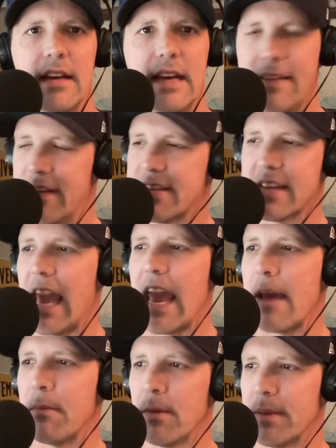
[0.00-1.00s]
in this
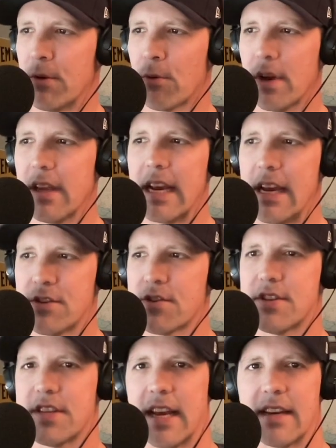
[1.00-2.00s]
game. It'll be really
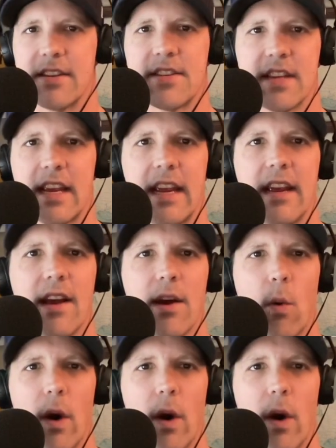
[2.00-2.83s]
interesting to see